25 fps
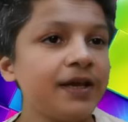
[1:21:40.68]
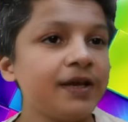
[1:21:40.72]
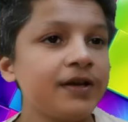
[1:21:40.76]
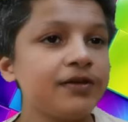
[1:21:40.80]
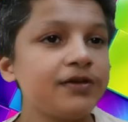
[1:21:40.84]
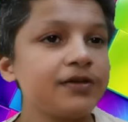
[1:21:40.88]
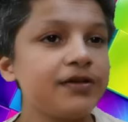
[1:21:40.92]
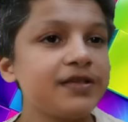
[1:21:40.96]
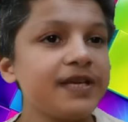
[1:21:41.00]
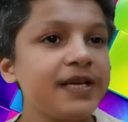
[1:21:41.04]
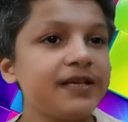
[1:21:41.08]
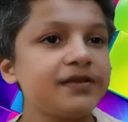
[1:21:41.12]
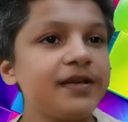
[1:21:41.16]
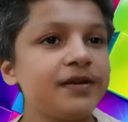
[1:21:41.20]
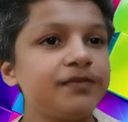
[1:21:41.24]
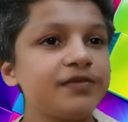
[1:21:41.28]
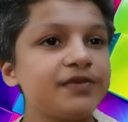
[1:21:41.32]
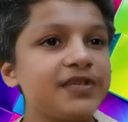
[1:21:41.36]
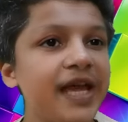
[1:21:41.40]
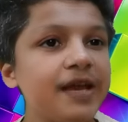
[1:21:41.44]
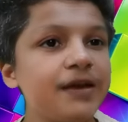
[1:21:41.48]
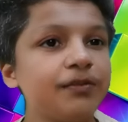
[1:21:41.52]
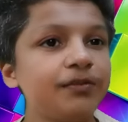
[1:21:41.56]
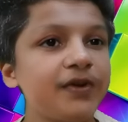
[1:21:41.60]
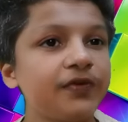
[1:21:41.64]
So set some
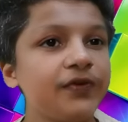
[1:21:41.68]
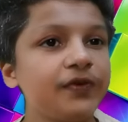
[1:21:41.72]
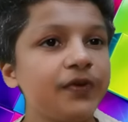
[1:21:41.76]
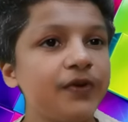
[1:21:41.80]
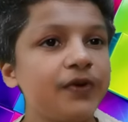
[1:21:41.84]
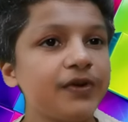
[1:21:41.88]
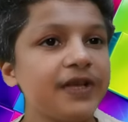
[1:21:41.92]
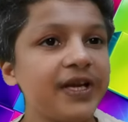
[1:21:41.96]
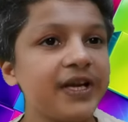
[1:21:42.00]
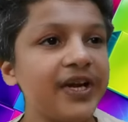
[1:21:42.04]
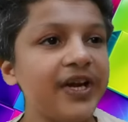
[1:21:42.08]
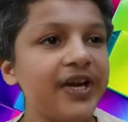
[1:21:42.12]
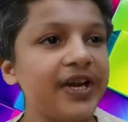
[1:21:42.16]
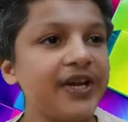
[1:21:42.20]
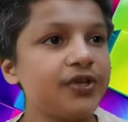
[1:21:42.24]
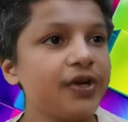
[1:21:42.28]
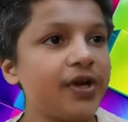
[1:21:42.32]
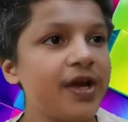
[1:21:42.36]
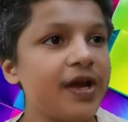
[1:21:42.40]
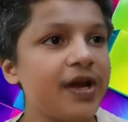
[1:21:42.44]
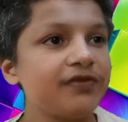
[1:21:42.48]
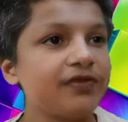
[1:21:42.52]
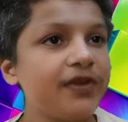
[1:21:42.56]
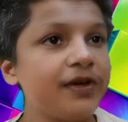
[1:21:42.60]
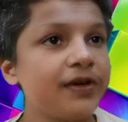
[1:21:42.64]
time before the creation
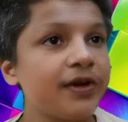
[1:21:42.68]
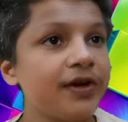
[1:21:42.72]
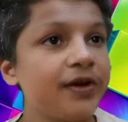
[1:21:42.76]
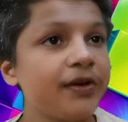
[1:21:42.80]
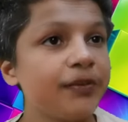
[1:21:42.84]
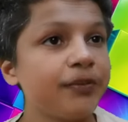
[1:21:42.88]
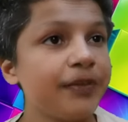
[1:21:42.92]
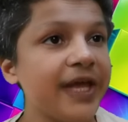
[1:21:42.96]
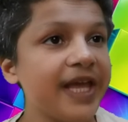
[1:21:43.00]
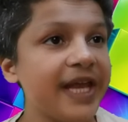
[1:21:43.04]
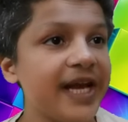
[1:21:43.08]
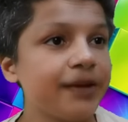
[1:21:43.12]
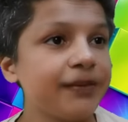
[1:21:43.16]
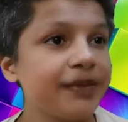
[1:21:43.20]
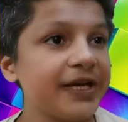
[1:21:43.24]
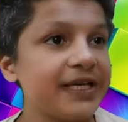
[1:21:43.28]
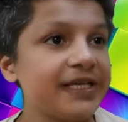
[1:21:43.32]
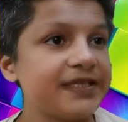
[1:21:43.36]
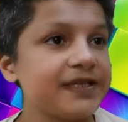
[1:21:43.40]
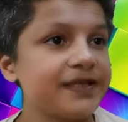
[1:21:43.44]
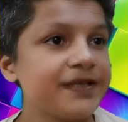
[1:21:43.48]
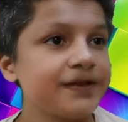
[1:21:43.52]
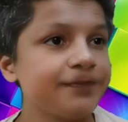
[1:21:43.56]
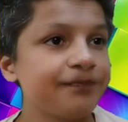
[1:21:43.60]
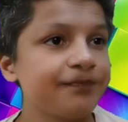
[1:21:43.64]
of the
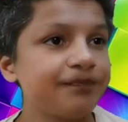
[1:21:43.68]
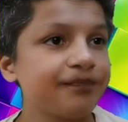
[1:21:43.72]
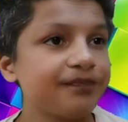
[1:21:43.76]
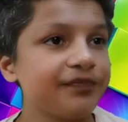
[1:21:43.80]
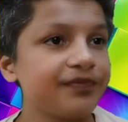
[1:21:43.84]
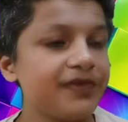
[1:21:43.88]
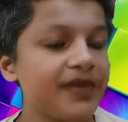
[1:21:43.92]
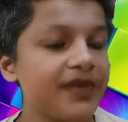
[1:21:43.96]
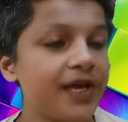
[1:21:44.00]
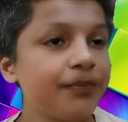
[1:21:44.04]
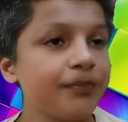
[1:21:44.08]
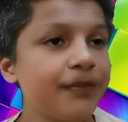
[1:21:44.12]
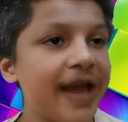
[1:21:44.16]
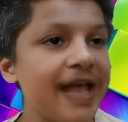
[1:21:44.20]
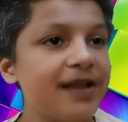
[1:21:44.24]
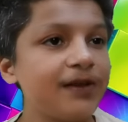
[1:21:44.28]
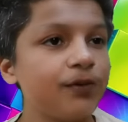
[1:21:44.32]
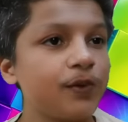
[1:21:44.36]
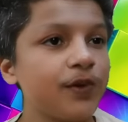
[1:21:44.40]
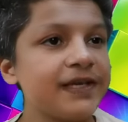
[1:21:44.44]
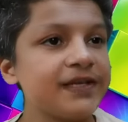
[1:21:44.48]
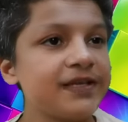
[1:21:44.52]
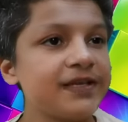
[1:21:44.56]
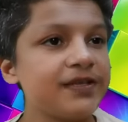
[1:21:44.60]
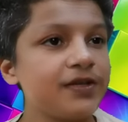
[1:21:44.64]
pyramids. A
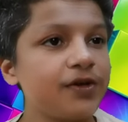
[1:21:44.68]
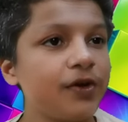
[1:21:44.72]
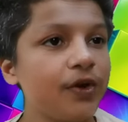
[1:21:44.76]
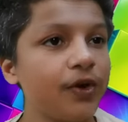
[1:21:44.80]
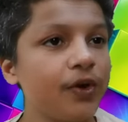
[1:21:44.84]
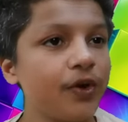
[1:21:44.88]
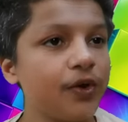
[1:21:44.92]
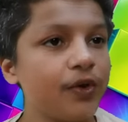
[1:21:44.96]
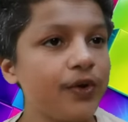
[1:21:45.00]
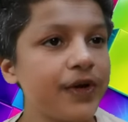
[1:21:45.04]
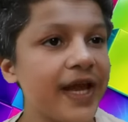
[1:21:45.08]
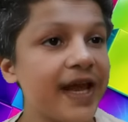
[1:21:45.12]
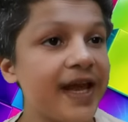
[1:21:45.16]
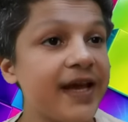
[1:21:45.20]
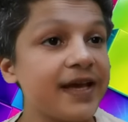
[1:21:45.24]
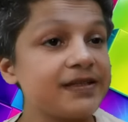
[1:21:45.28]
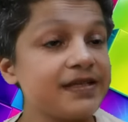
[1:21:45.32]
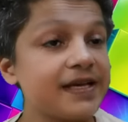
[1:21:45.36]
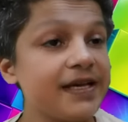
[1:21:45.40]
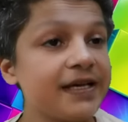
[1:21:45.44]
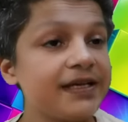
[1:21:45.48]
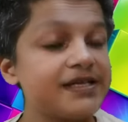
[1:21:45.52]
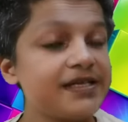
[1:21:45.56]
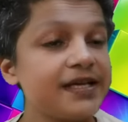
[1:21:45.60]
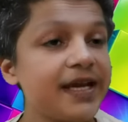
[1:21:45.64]
malevolent horde
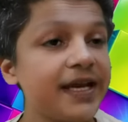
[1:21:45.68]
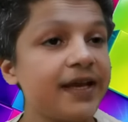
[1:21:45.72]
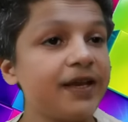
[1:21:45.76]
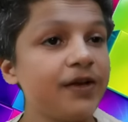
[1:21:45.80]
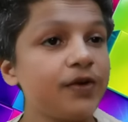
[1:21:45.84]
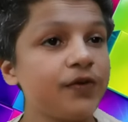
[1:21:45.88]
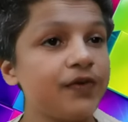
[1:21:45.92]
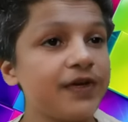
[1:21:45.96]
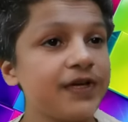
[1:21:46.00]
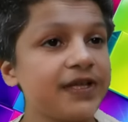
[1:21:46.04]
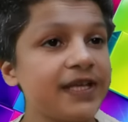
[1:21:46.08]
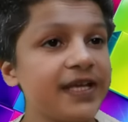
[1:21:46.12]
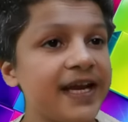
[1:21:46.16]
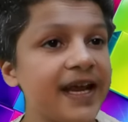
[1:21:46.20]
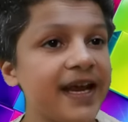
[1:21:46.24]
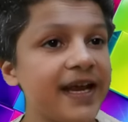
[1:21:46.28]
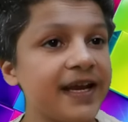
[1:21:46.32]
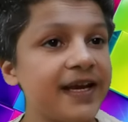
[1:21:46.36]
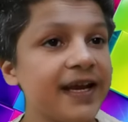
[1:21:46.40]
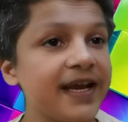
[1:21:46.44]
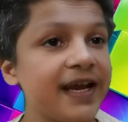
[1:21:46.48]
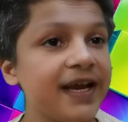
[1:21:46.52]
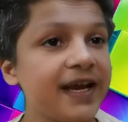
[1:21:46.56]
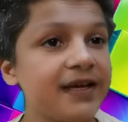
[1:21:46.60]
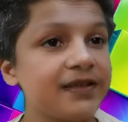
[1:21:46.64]
has taken over the
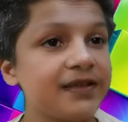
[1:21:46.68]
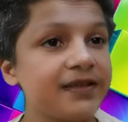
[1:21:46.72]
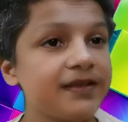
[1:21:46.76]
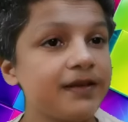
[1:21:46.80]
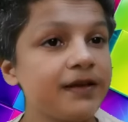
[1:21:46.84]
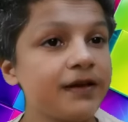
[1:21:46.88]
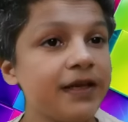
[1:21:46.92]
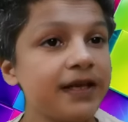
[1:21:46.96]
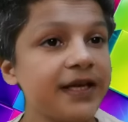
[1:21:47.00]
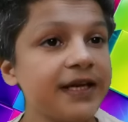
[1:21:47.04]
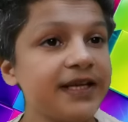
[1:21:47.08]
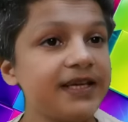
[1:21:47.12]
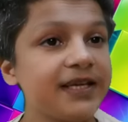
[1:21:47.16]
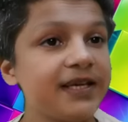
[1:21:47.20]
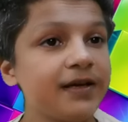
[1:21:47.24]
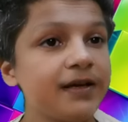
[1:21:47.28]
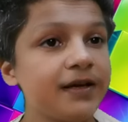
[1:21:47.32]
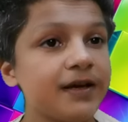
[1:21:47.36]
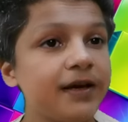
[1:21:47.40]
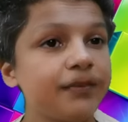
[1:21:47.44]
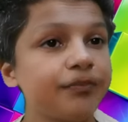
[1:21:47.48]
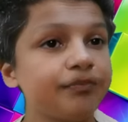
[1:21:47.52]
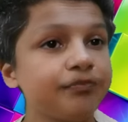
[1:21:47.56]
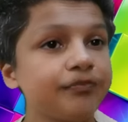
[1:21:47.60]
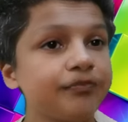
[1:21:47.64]
Nine. Eh? The leader,
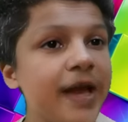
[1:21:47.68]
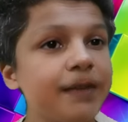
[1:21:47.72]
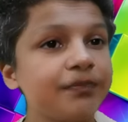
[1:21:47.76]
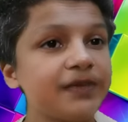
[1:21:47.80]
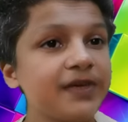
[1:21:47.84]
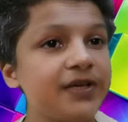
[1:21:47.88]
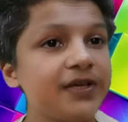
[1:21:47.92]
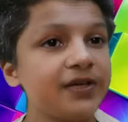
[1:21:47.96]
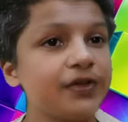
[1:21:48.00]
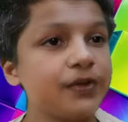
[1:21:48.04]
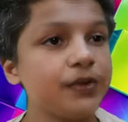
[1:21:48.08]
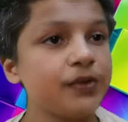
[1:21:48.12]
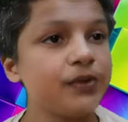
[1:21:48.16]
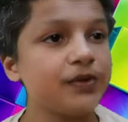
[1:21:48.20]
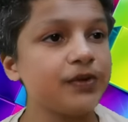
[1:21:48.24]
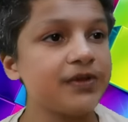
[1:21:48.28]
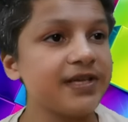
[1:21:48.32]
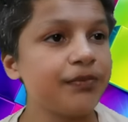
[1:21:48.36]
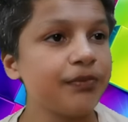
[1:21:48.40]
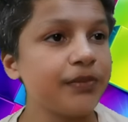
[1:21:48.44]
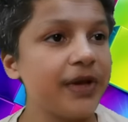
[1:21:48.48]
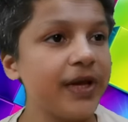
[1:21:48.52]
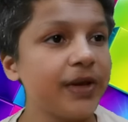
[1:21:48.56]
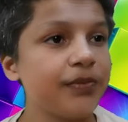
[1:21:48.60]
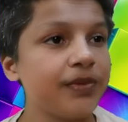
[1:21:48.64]
Memnon, rules
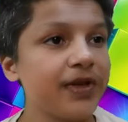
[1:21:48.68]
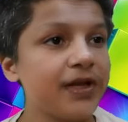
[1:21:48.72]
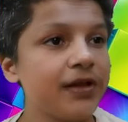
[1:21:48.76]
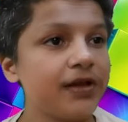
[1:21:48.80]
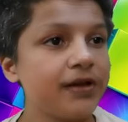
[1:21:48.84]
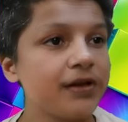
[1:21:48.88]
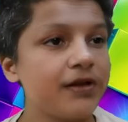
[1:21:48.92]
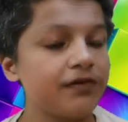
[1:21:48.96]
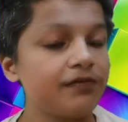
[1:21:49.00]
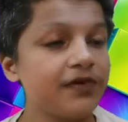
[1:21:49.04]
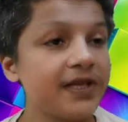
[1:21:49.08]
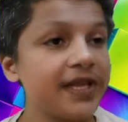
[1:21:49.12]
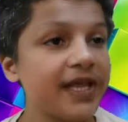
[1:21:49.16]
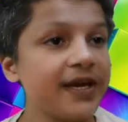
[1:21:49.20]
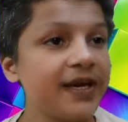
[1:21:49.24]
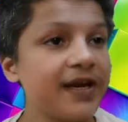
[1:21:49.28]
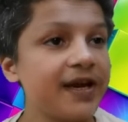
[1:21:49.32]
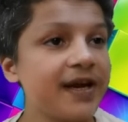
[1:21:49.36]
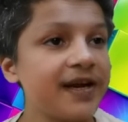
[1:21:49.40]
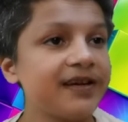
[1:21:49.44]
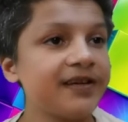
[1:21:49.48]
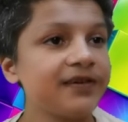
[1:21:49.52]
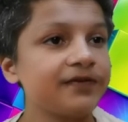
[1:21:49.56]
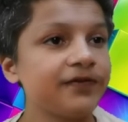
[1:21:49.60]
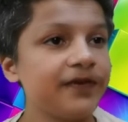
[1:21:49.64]
the people with an
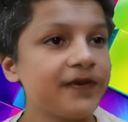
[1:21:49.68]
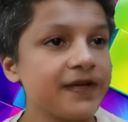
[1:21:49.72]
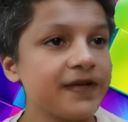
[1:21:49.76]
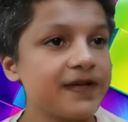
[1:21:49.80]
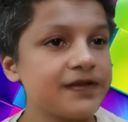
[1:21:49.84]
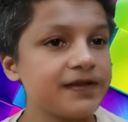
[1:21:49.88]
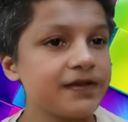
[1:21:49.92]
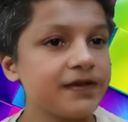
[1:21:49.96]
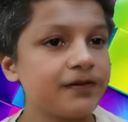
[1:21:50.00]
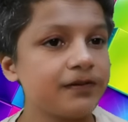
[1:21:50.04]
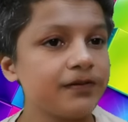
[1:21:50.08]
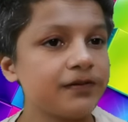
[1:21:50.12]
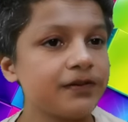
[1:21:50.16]
iron fist.